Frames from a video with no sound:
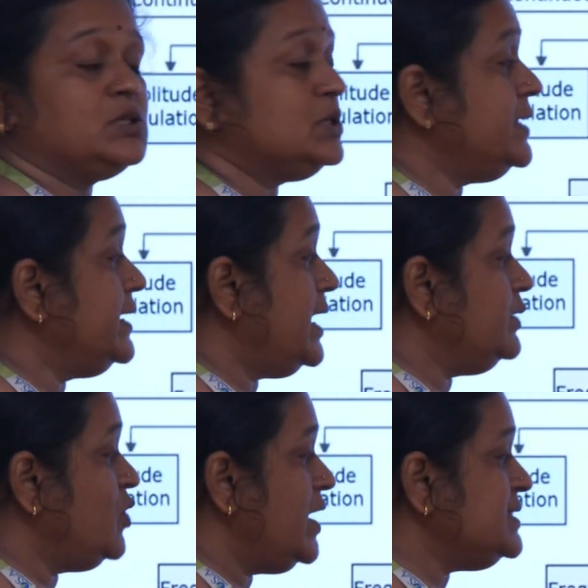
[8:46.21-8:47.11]
So the
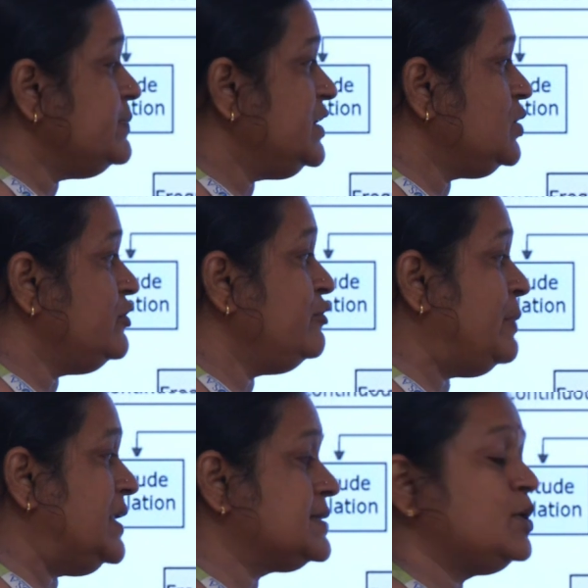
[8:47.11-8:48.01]
advancement of
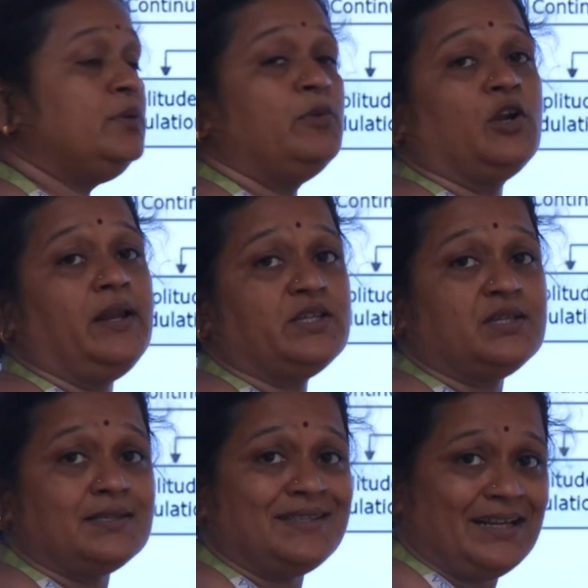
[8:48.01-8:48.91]
pulse code
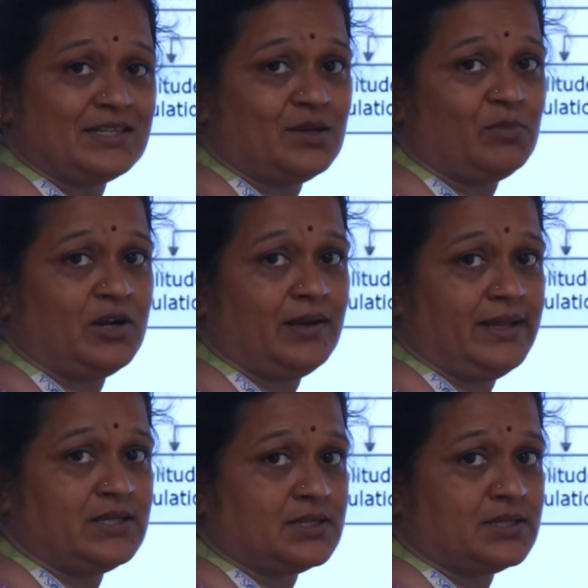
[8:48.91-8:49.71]
modulation is delta modulation.